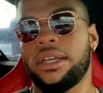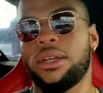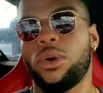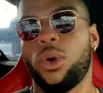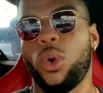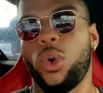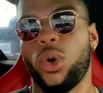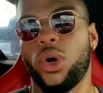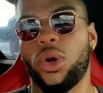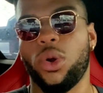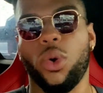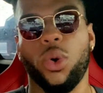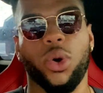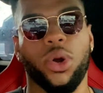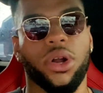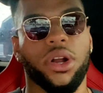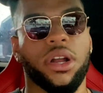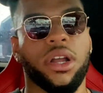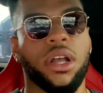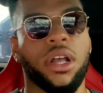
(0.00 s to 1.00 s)

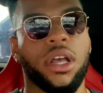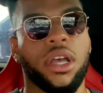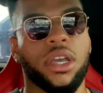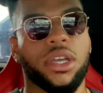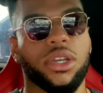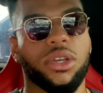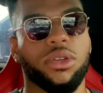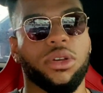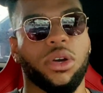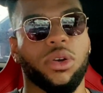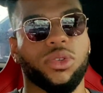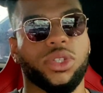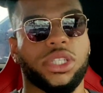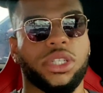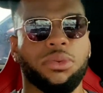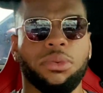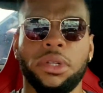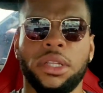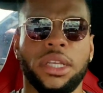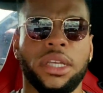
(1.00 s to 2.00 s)
Or you know, she
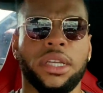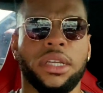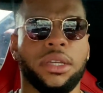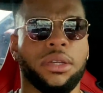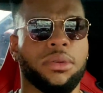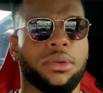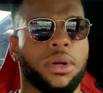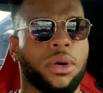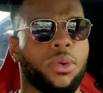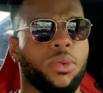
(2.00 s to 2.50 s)
really, you know,